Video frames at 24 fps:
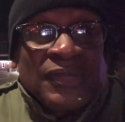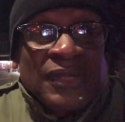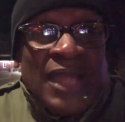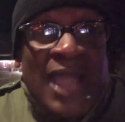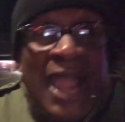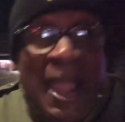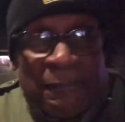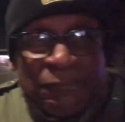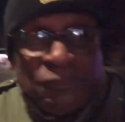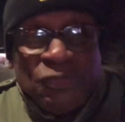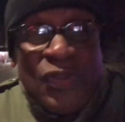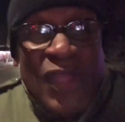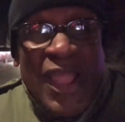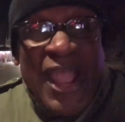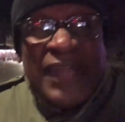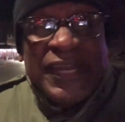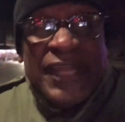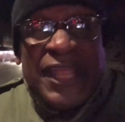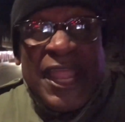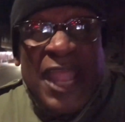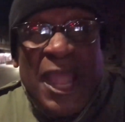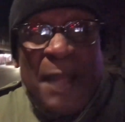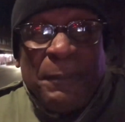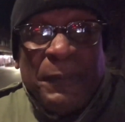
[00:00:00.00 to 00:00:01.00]
I'm trying
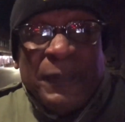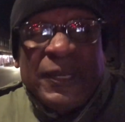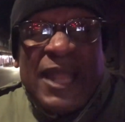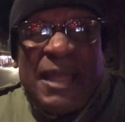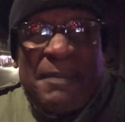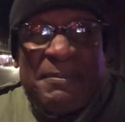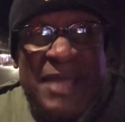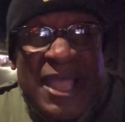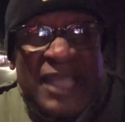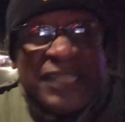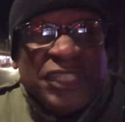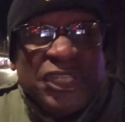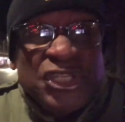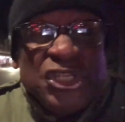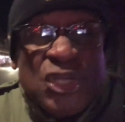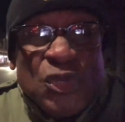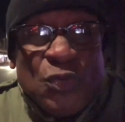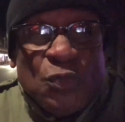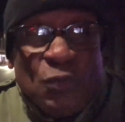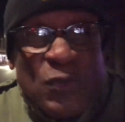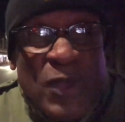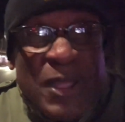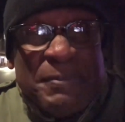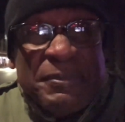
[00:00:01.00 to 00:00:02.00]
to help and I'm asking you
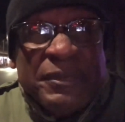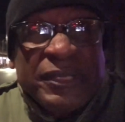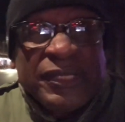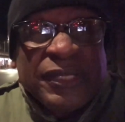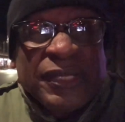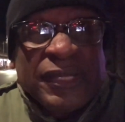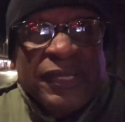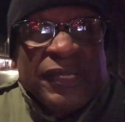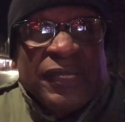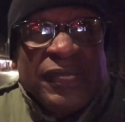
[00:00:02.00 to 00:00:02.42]
women,